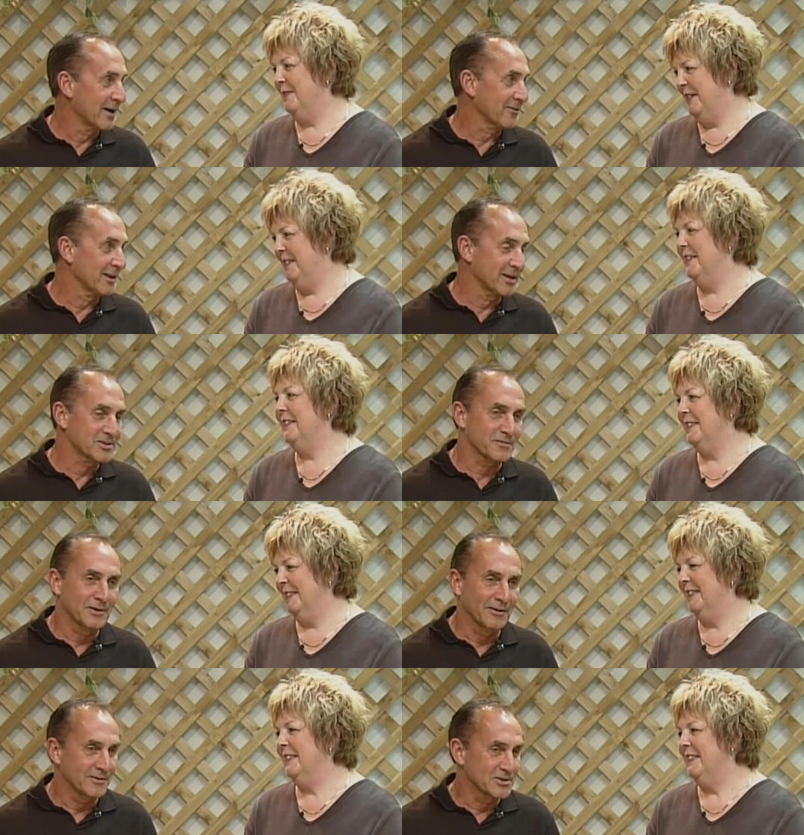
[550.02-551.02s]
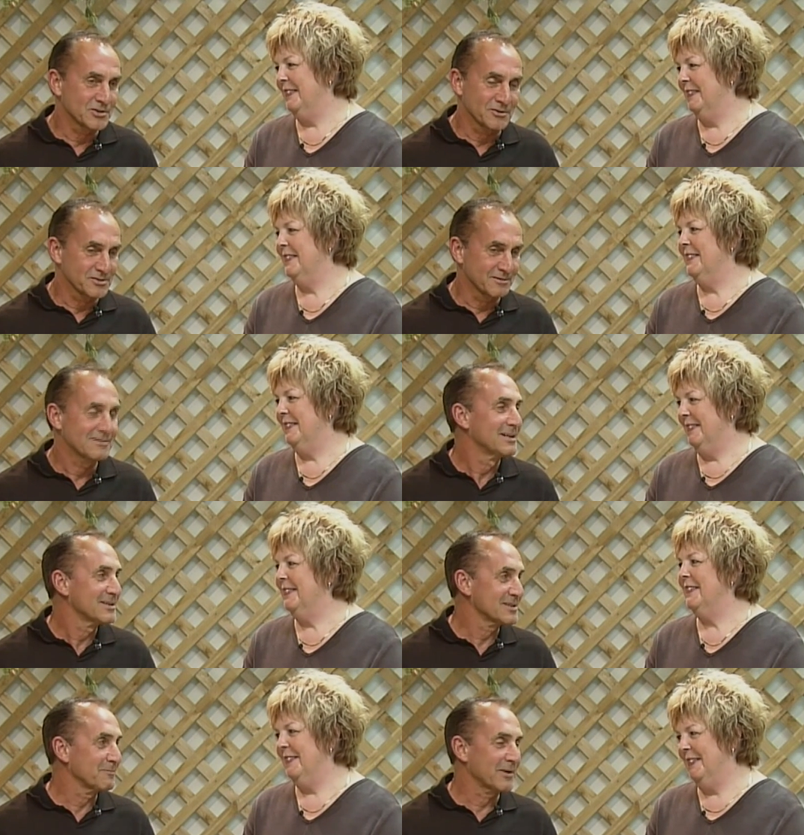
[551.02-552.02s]
Speaker 1: athletics for all these years
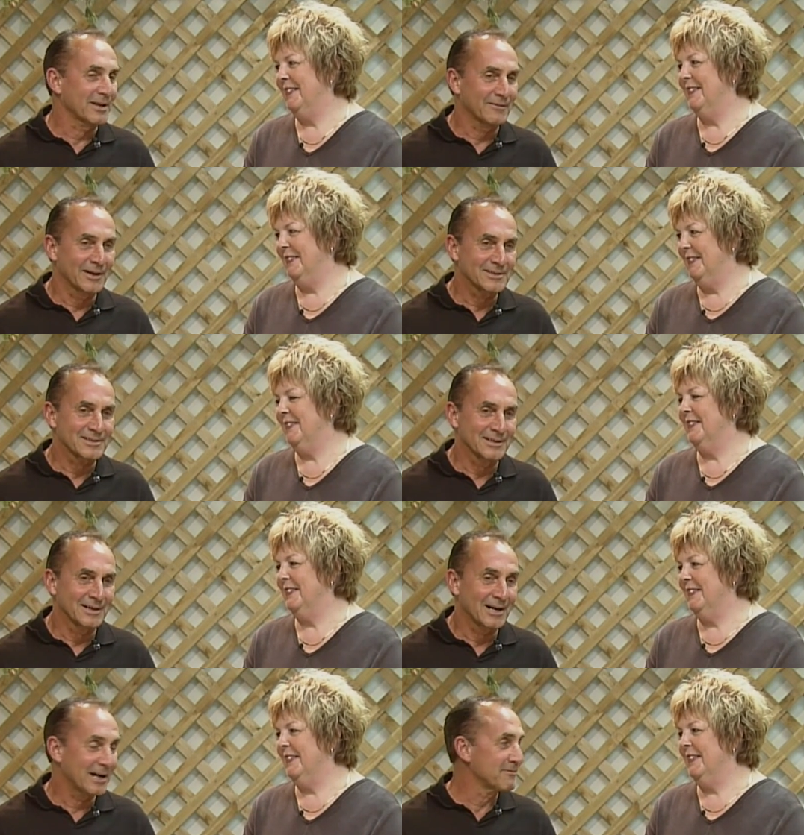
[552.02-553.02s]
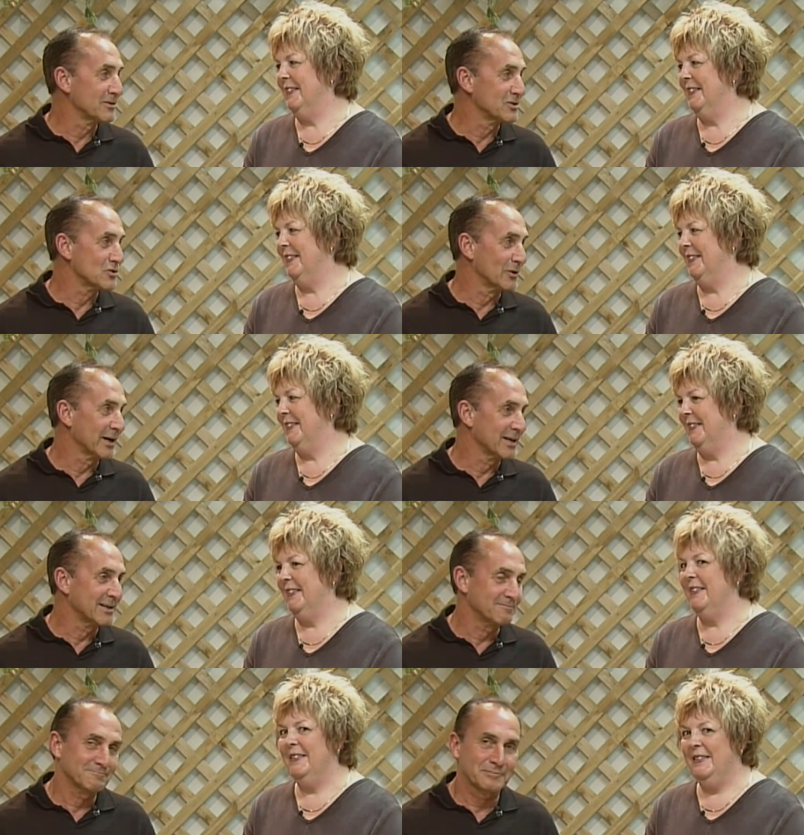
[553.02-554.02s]
are something that uh, I've
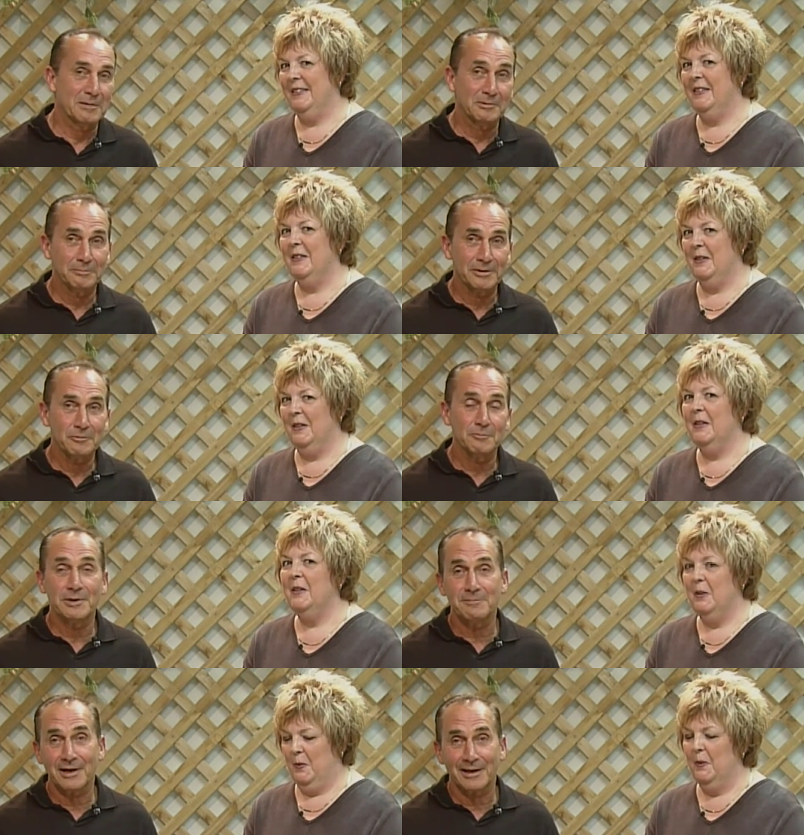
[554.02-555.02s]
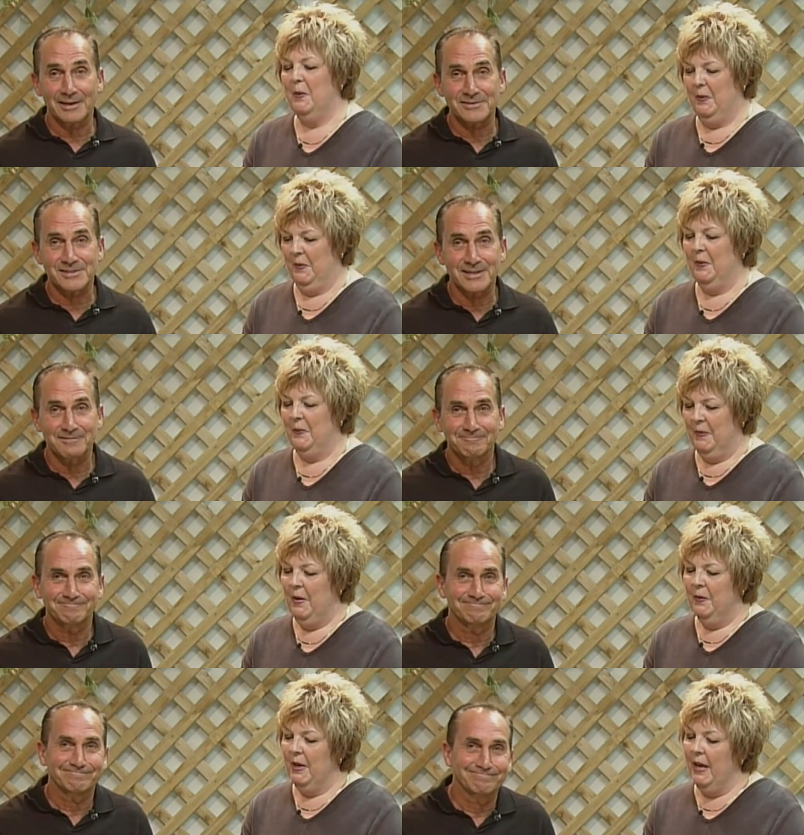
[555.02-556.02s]
enjoyed and probably will be my legacy.
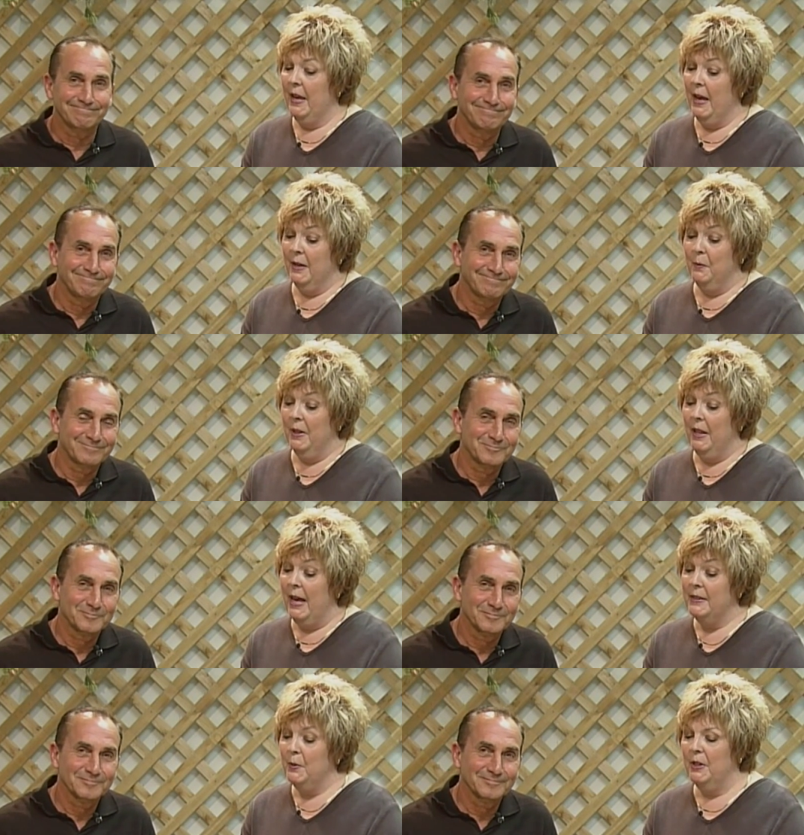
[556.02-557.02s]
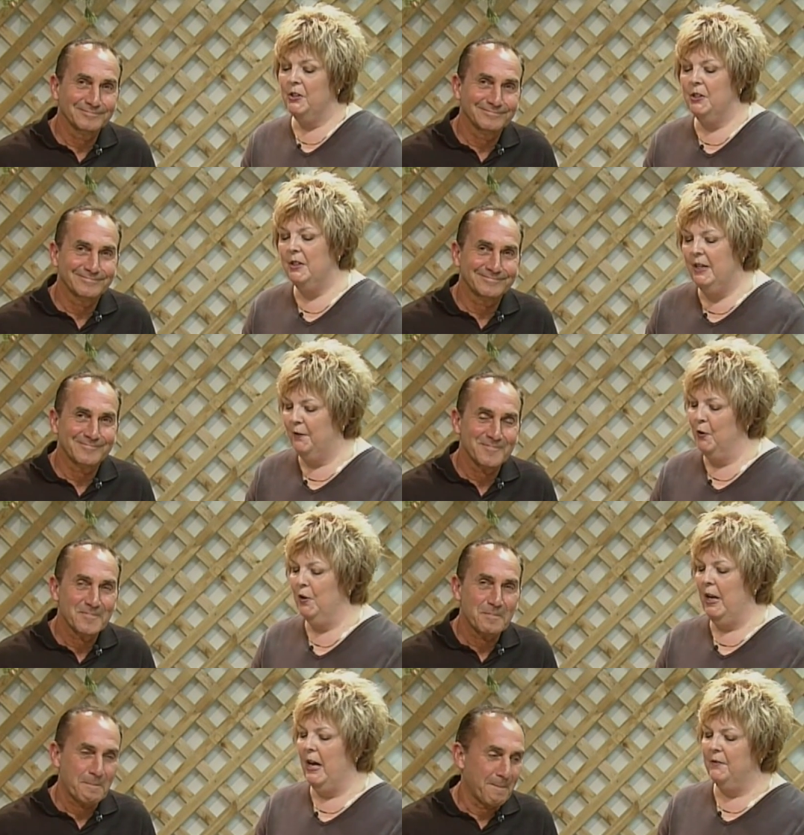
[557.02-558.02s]
Speaker 2: Okay, and one last question. If
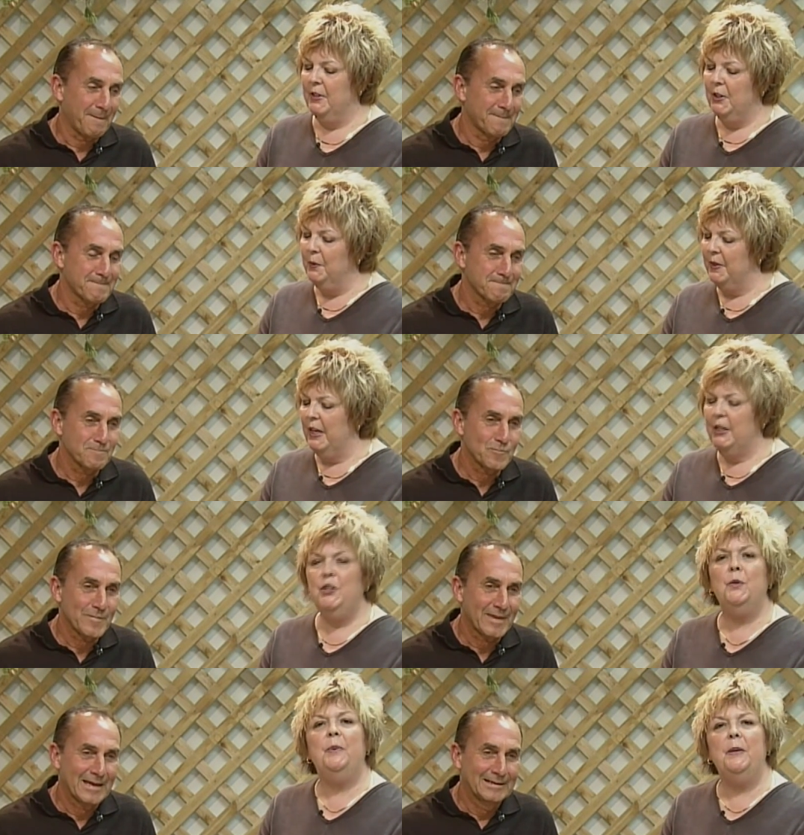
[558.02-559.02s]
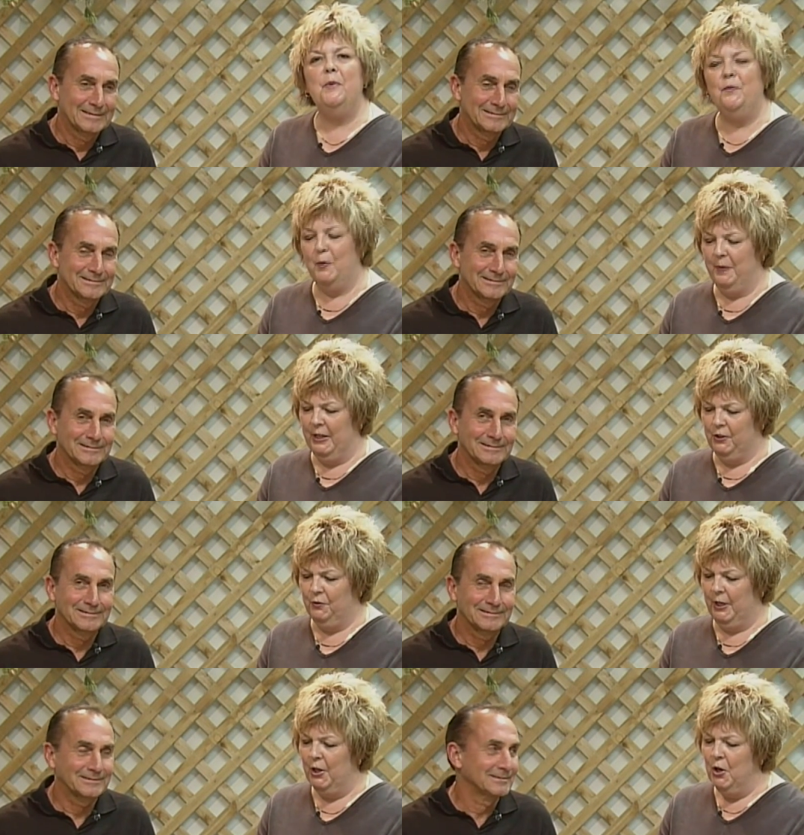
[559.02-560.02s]
you could have dinner with any two people from
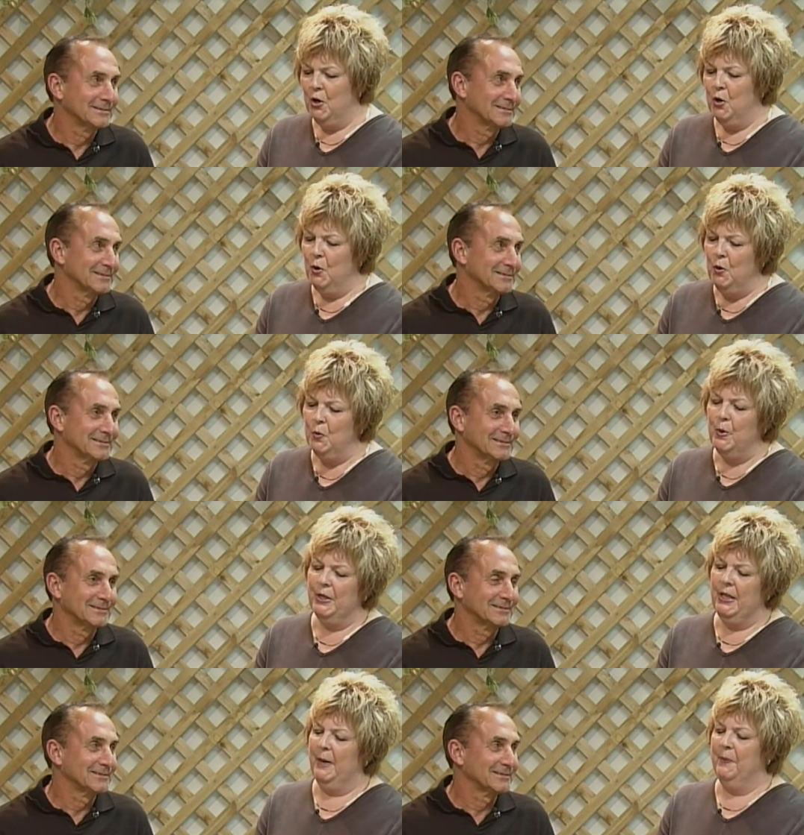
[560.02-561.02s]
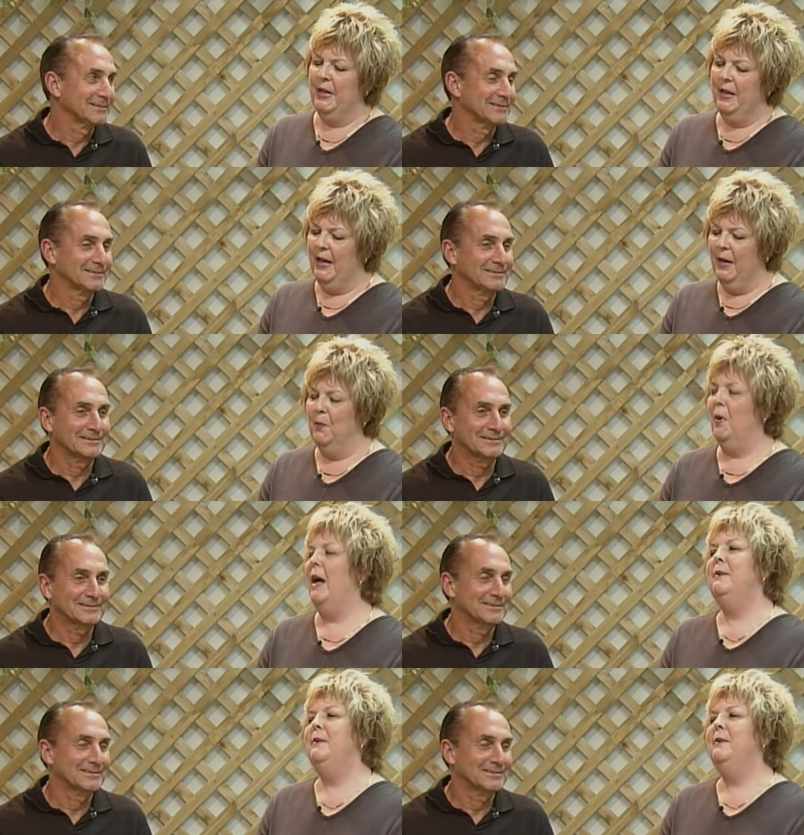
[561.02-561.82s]
history, who would they be and why